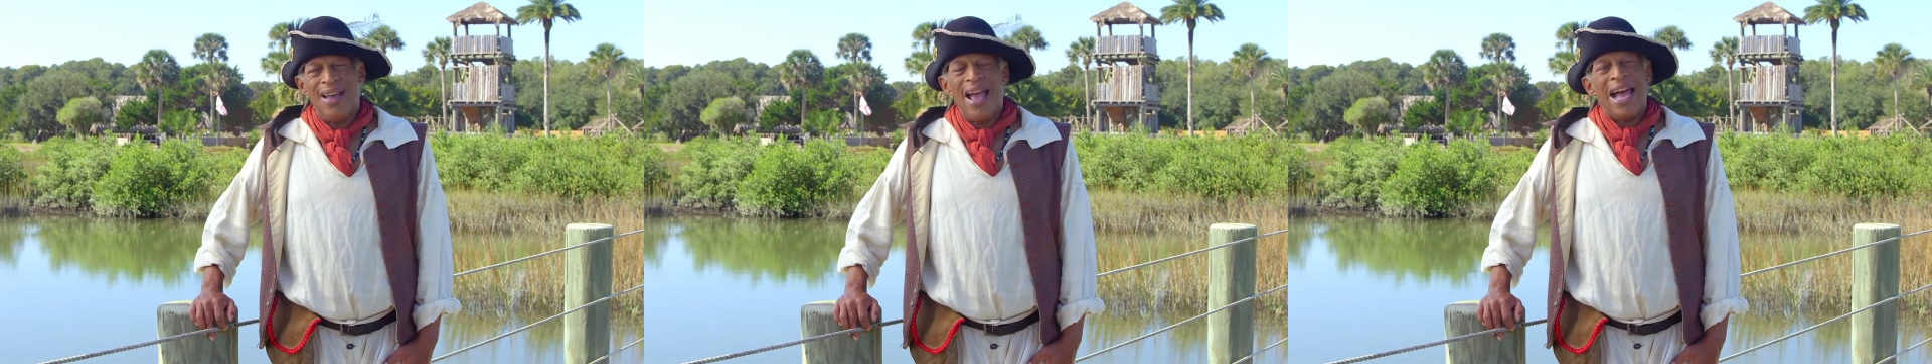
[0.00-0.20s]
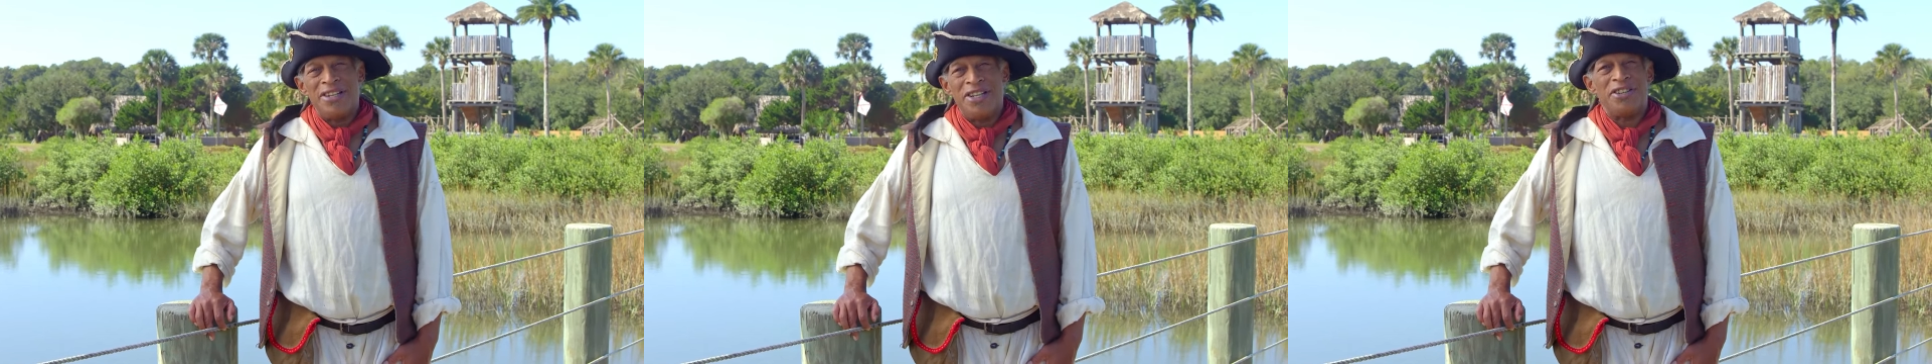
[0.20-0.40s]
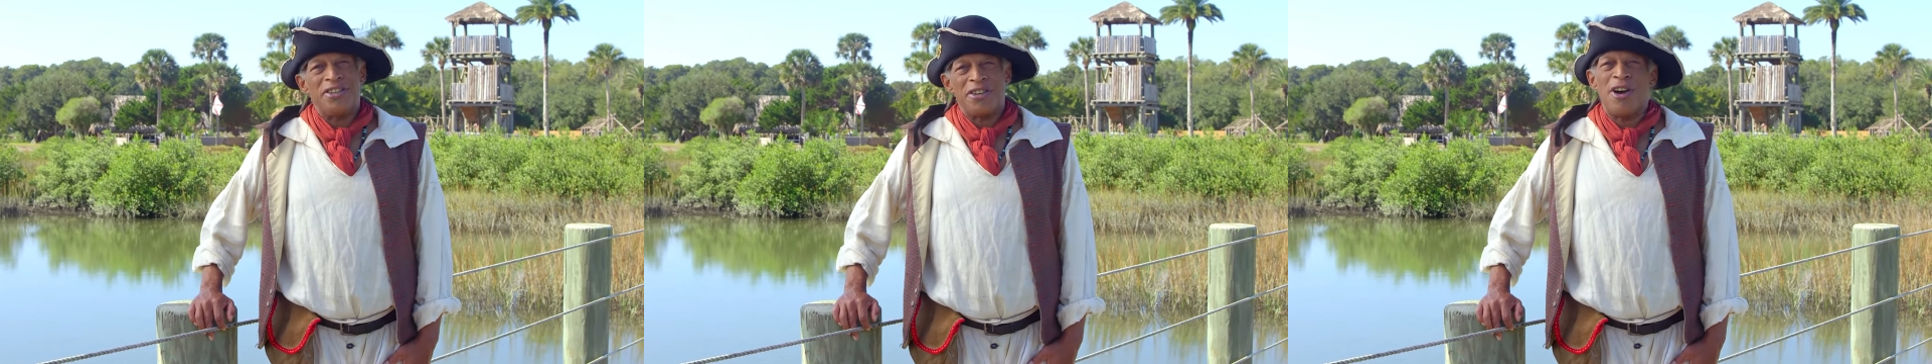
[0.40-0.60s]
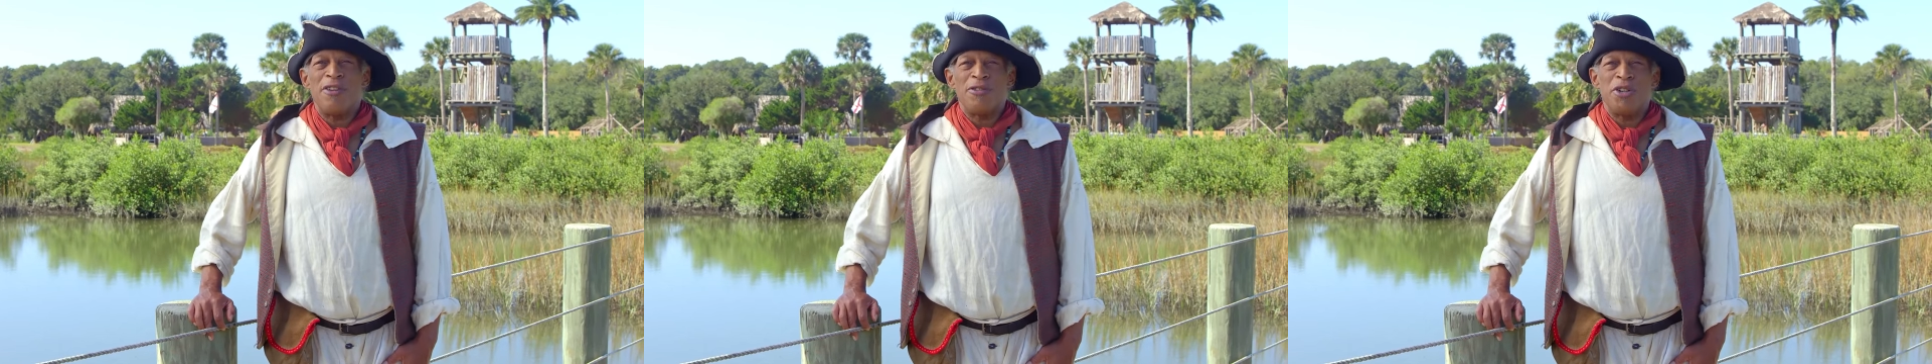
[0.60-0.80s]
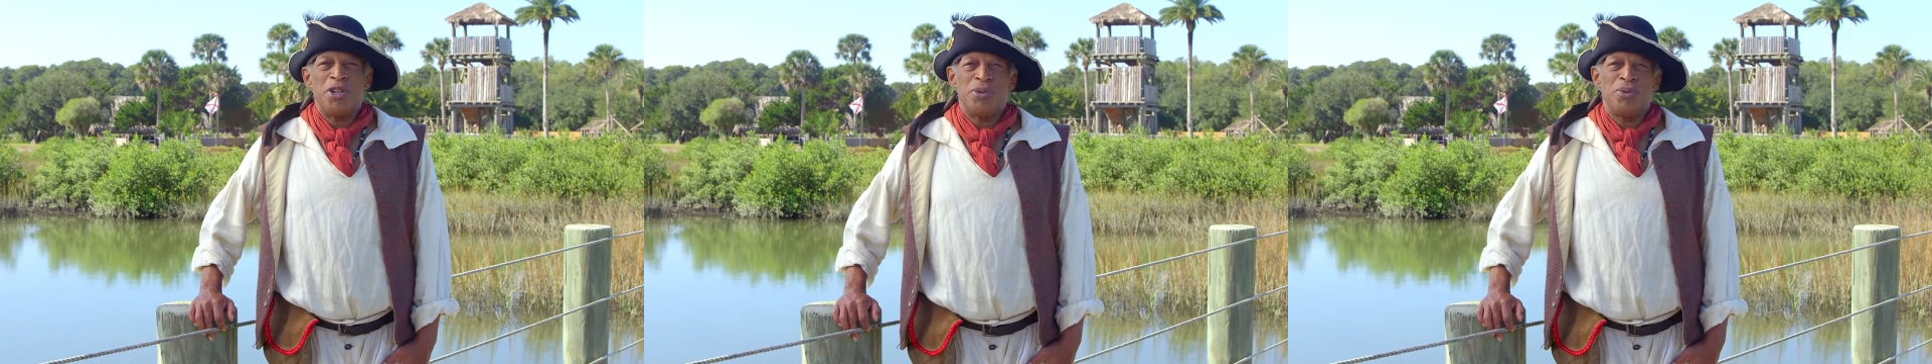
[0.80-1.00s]
and
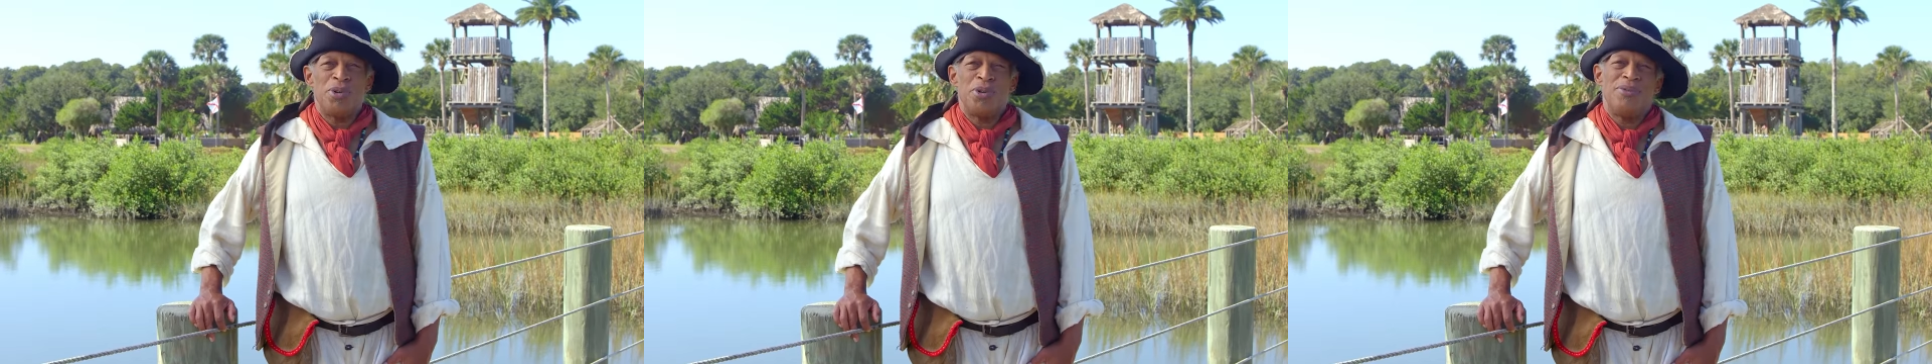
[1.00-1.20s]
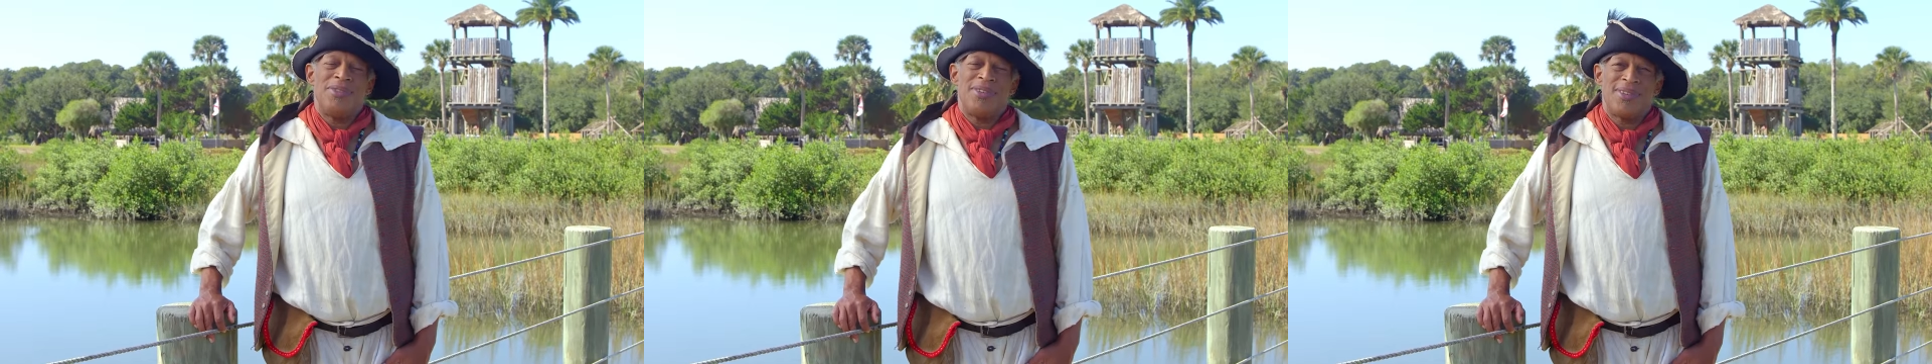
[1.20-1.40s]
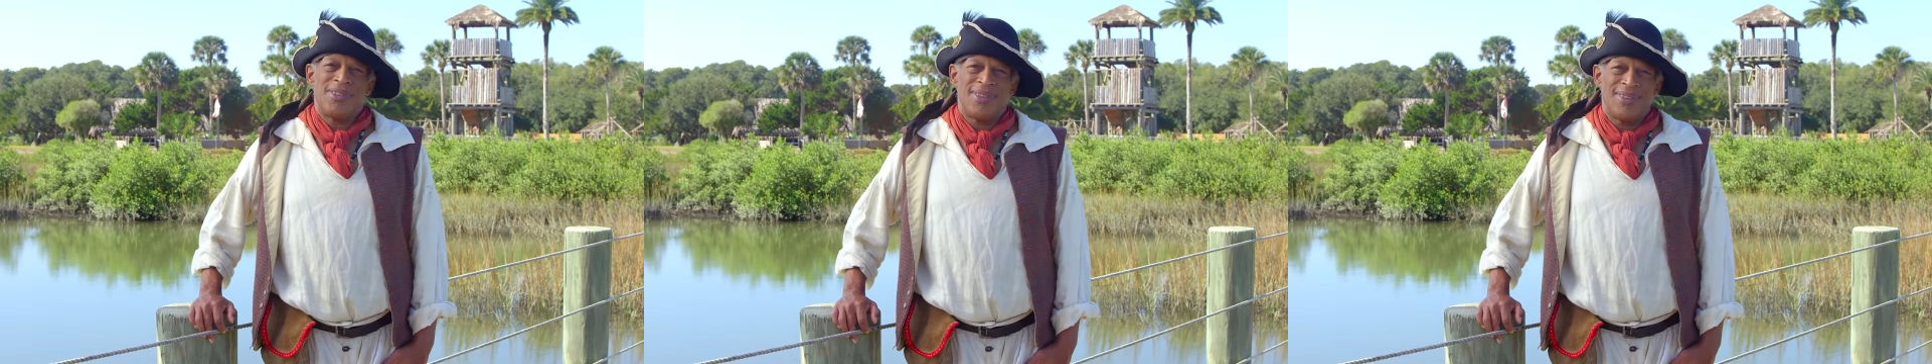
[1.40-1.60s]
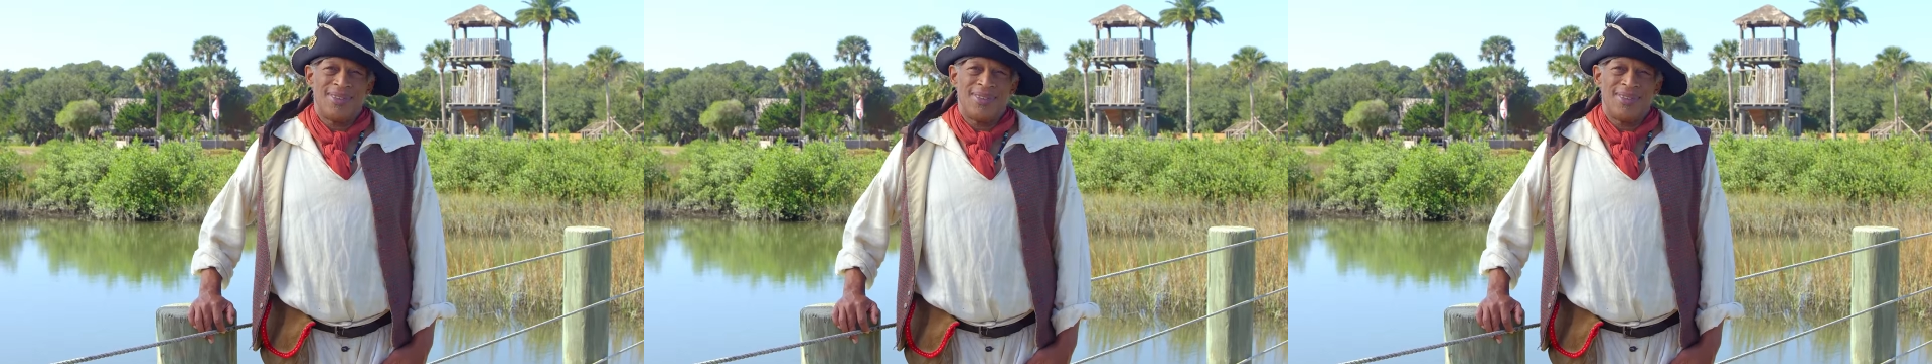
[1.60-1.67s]
discover your roots.